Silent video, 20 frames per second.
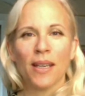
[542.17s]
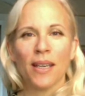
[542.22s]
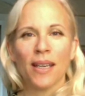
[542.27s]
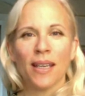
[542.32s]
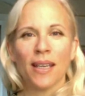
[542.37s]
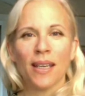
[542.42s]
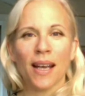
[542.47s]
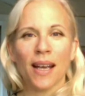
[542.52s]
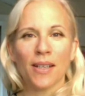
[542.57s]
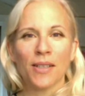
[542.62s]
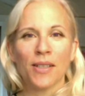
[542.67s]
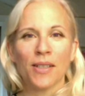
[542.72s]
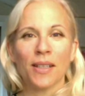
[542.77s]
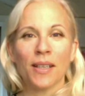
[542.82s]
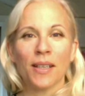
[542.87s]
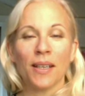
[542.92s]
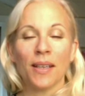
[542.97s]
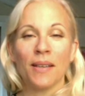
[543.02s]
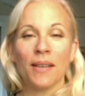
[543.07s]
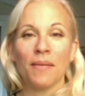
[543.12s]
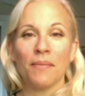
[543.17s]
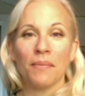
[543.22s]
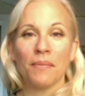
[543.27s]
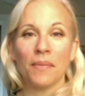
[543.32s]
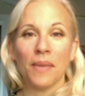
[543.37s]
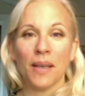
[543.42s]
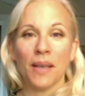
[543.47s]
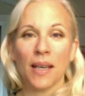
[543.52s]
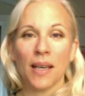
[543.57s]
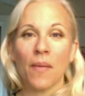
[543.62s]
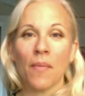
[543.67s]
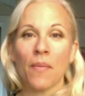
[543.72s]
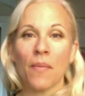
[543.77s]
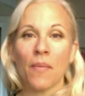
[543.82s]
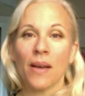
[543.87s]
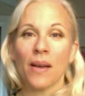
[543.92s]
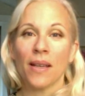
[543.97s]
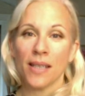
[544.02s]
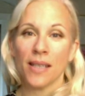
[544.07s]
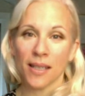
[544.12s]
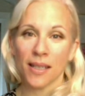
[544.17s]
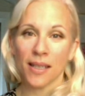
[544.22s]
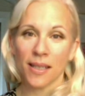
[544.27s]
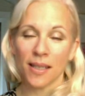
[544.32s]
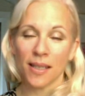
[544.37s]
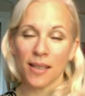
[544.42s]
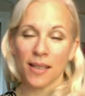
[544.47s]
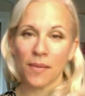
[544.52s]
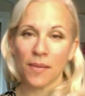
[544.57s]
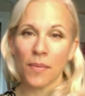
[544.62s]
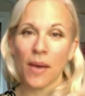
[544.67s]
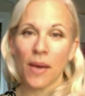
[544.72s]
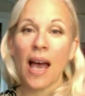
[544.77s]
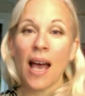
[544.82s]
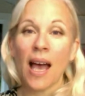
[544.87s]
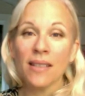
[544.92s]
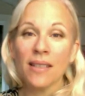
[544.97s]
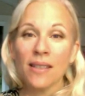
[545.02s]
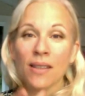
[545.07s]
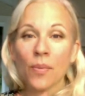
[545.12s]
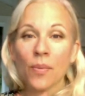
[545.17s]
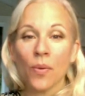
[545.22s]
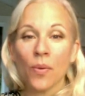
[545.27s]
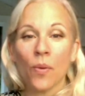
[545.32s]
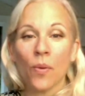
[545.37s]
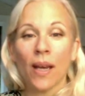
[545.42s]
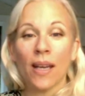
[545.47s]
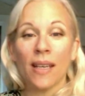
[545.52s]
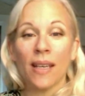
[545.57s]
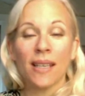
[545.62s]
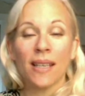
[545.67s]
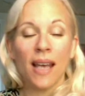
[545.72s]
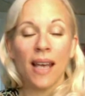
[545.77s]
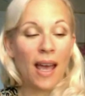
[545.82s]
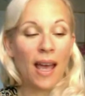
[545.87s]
can actually become addicted past the point